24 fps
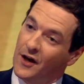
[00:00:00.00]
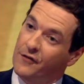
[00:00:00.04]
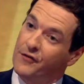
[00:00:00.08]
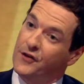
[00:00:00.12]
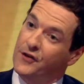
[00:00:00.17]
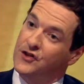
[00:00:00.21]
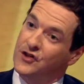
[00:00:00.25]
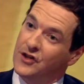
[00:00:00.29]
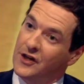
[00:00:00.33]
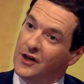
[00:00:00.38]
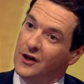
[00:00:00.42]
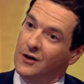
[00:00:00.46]
of the
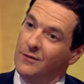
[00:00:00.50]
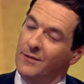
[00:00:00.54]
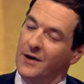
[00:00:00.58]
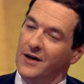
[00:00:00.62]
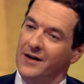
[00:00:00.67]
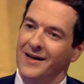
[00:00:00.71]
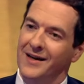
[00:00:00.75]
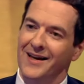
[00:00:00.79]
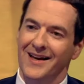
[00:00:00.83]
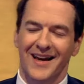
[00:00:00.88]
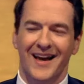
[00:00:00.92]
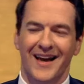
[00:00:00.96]
single
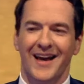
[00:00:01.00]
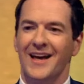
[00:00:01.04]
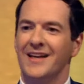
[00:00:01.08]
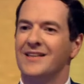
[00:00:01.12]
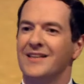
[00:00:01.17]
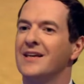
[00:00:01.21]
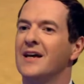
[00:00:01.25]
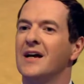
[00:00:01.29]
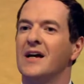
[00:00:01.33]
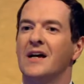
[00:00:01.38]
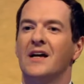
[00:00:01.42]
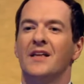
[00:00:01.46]
market. This is
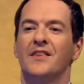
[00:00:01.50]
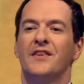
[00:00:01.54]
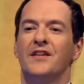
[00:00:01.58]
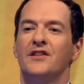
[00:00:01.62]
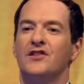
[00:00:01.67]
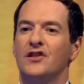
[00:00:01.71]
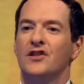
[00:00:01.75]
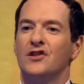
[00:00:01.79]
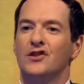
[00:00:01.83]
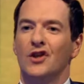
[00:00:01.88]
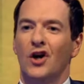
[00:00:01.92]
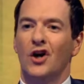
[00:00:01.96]
another scare This
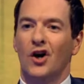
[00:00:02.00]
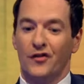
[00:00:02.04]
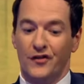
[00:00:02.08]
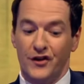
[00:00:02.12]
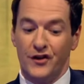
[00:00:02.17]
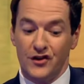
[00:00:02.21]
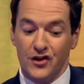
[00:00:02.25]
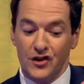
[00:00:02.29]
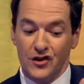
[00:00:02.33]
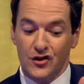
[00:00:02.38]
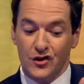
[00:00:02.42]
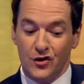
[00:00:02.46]
is not. Story,
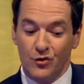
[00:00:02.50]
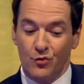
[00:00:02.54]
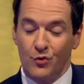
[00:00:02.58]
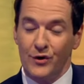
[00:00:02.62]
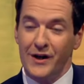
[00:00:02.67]
this is the uh,